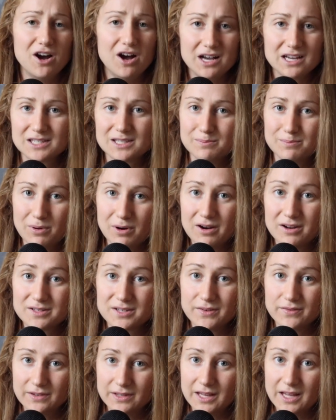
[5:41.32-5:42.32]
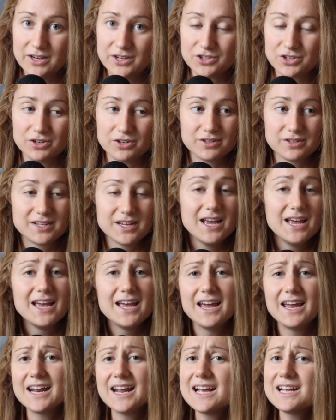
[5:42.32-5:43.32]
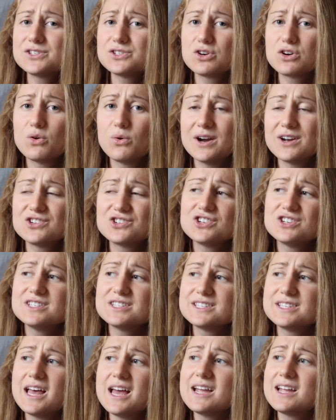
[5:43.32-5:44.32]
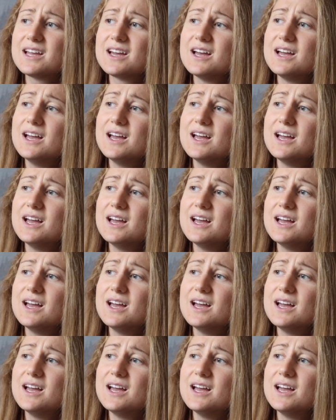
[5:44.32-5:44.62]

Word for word: awesome parts of glaciers and answer questions like,